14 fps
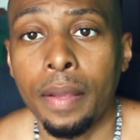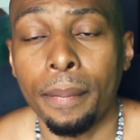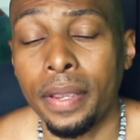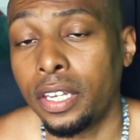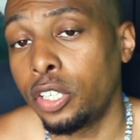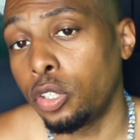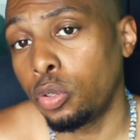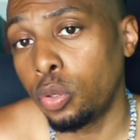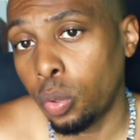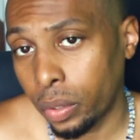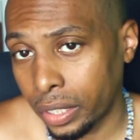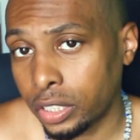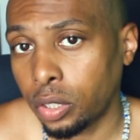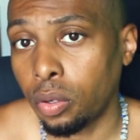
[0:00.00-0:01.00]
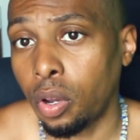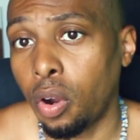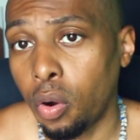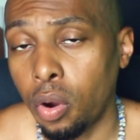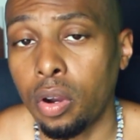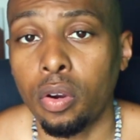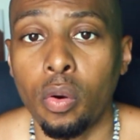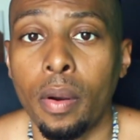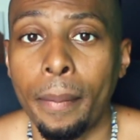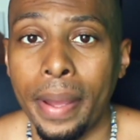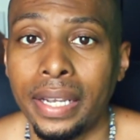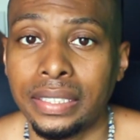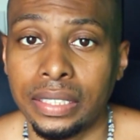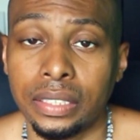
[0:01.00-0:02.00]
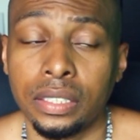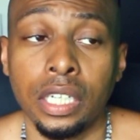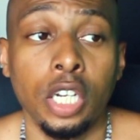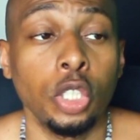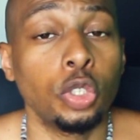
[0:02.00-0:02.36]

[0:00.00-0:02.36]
meaning you doing this on an ongoing basis.